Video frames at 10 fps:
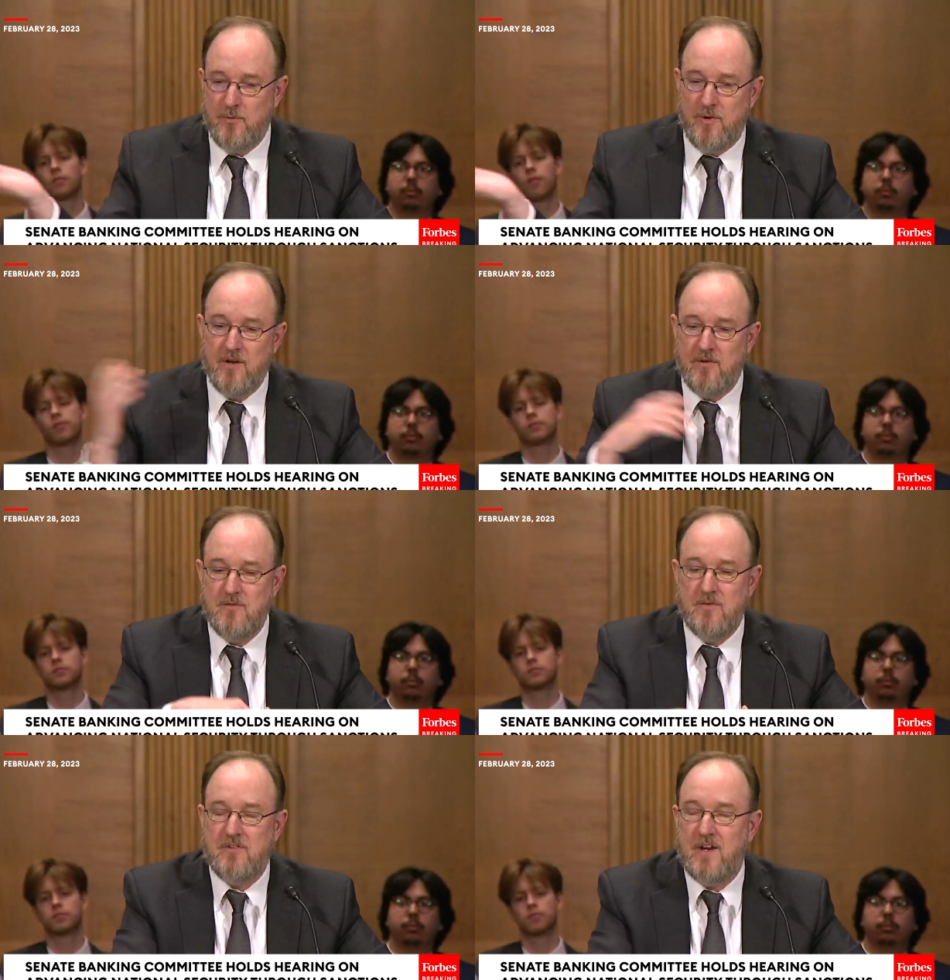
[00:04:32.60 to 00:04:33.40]
Speaker 1: the regular
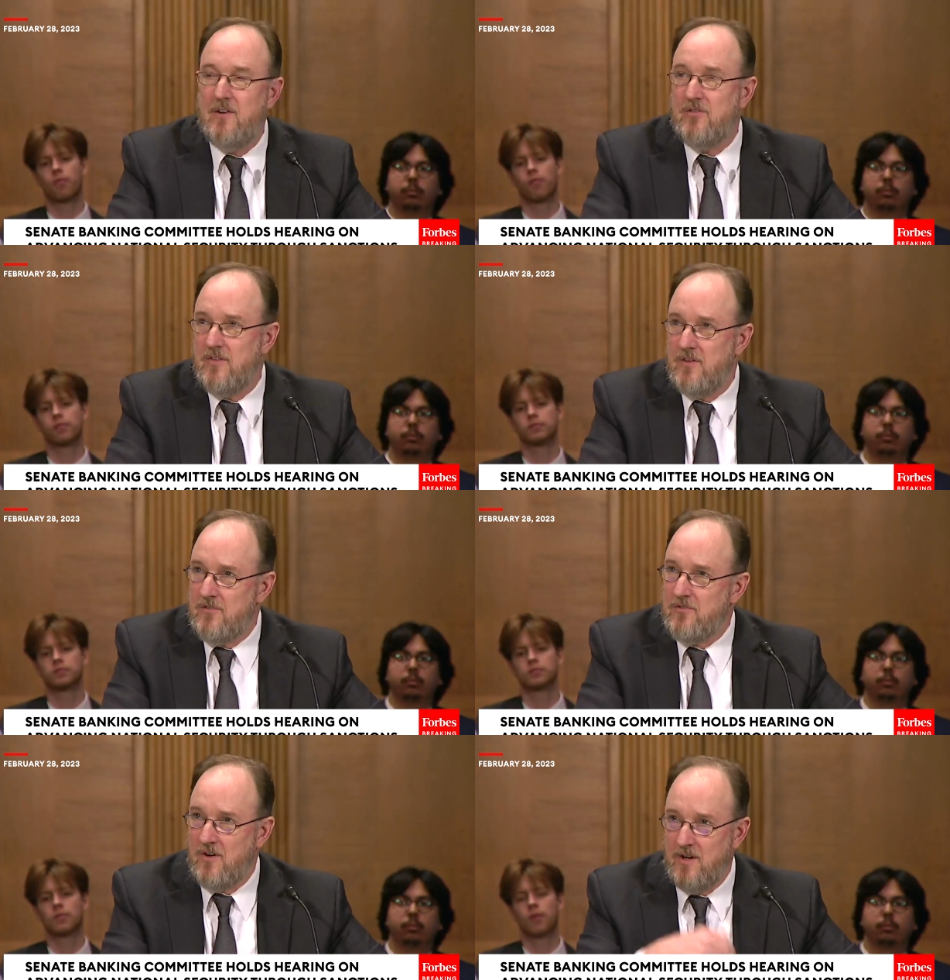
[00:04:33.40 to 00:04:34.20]
investigation that's
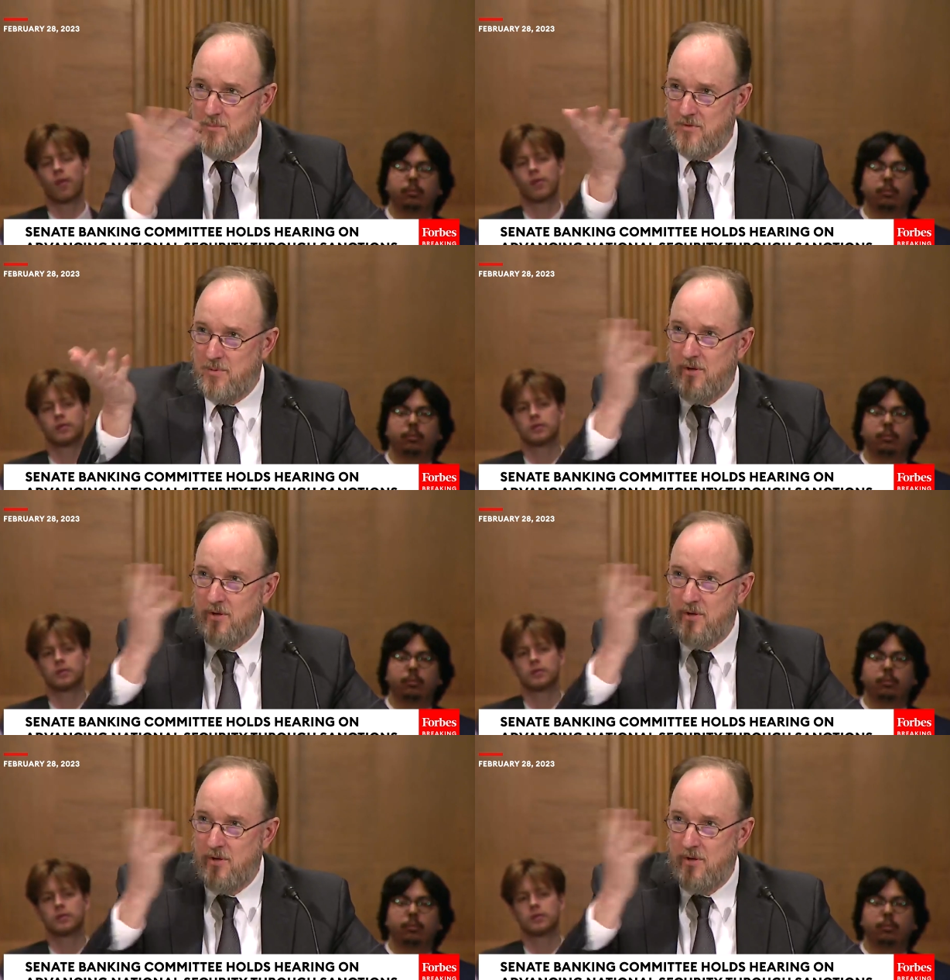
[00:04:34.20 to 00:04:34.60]
described to mm-hmm.